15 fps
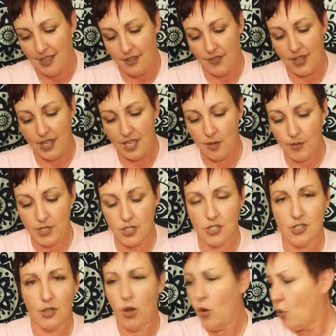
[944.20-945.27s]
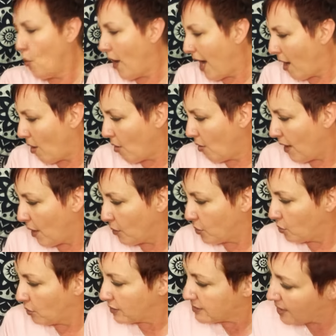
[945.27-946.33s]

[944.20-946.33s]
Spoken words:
The images, oh wow, how cool is